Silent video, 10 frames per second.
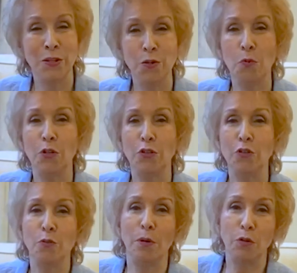You want to
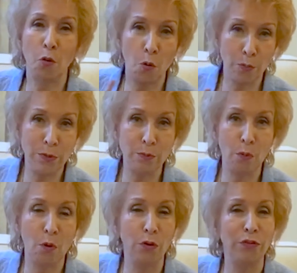know about open
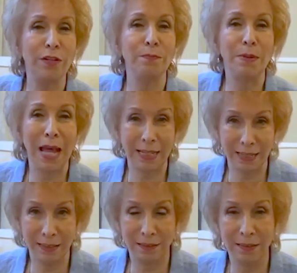pores and
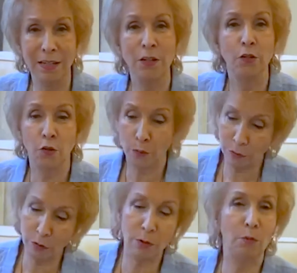blackheads. So
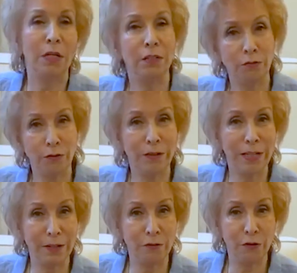we've got a wonderful
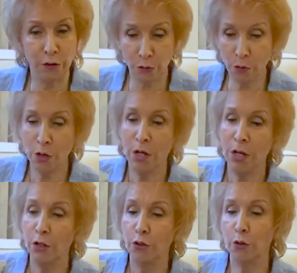thing for you.
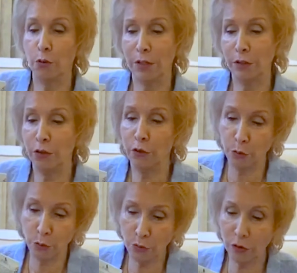You're going to
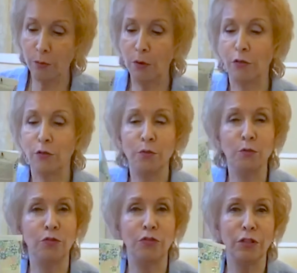use the Blossom
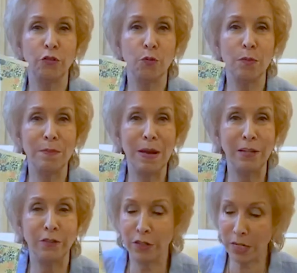Kochhar Aroma
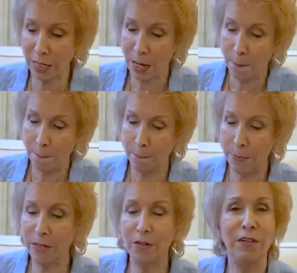Magic
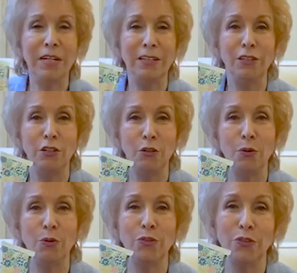Mineral
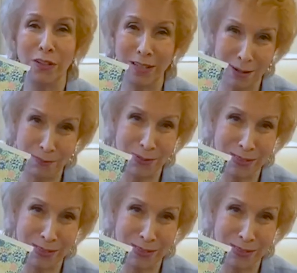Glow Scrub.